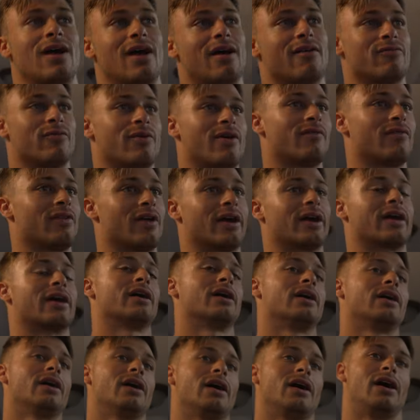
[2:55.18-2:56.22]
have. We have like
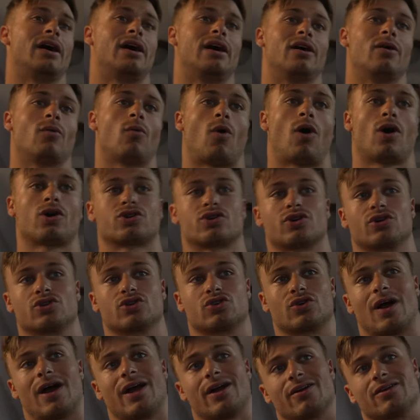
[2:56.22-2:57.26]
washer and
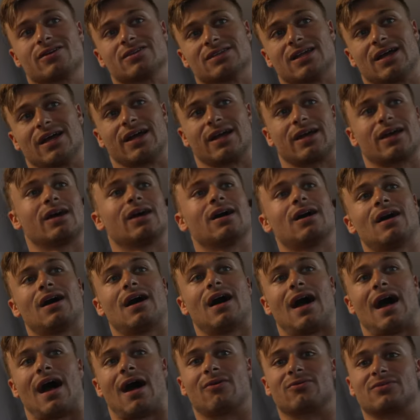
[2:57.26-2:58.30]
dryer is like
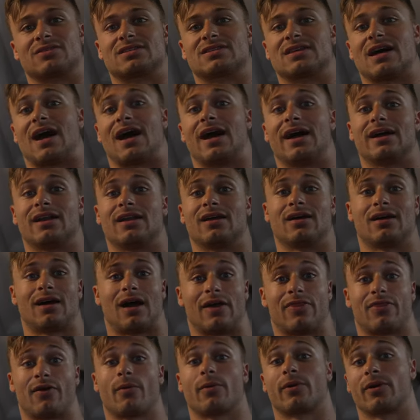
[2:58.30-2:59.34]
outside. I
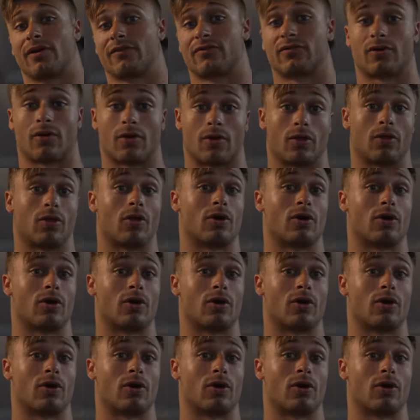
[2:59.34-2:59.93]
thought we were gonna have to go to a